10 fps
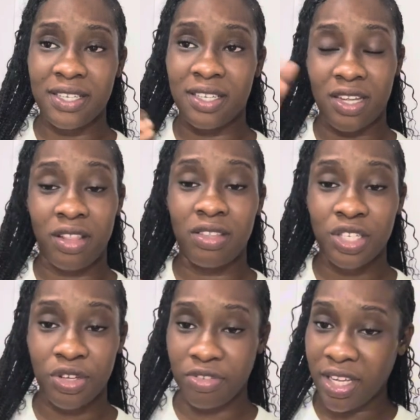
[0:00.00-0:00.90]
on the
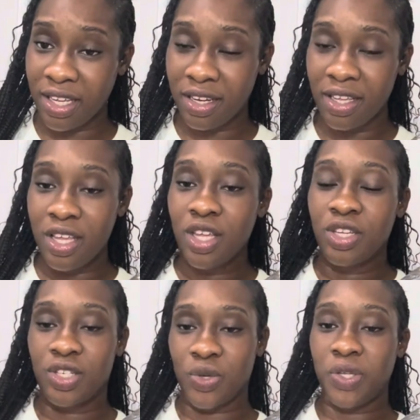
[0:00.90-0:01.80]
screen
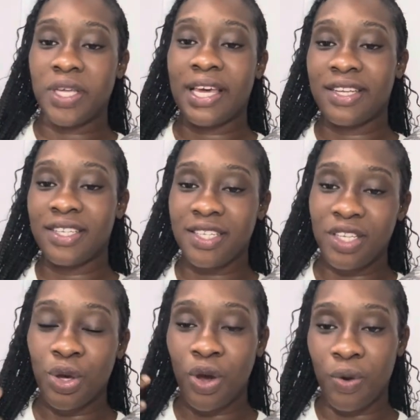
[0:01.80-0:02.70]
so you can see
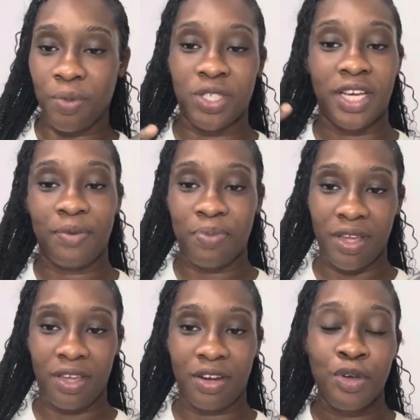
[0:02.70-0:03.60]
how much I
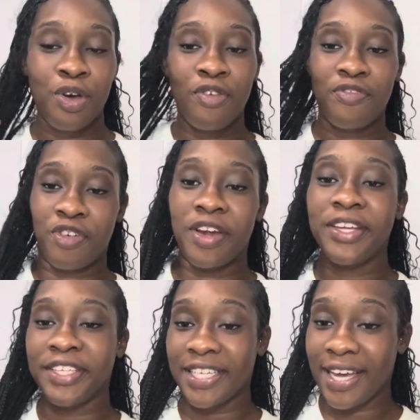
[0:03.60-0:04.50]
paid for
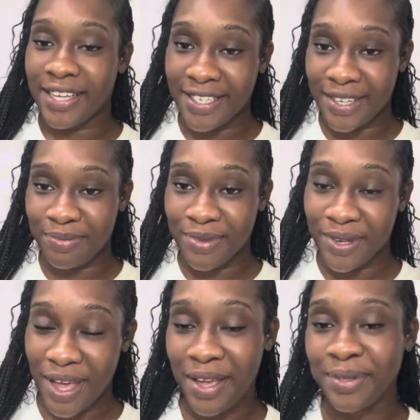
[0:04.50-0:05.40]
each item.
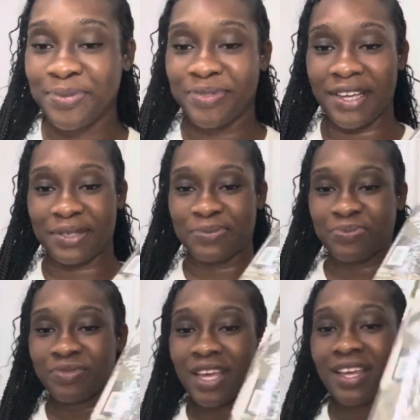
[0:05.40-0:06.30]
Okay, yeah.
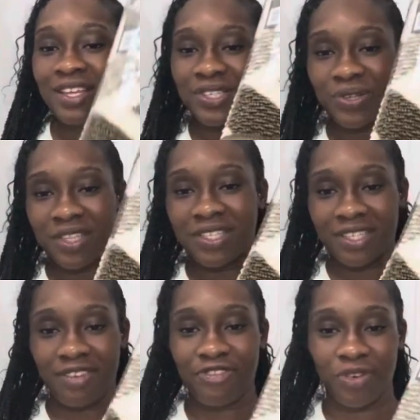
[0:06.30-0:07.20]
So this is
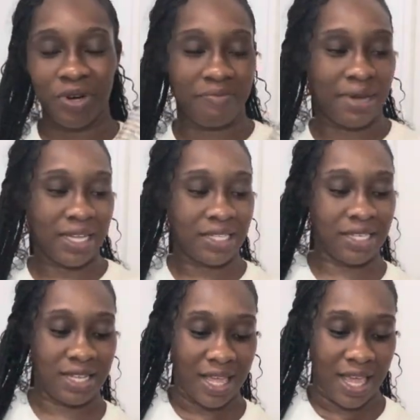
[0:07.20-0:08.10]
a floor
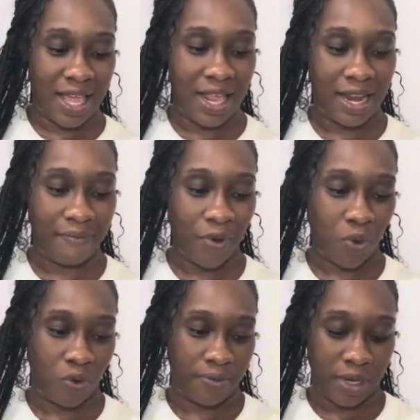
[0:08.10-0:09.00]
mat. Let me
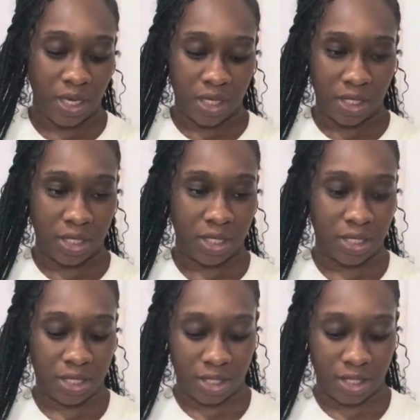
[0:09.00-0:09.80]
open it.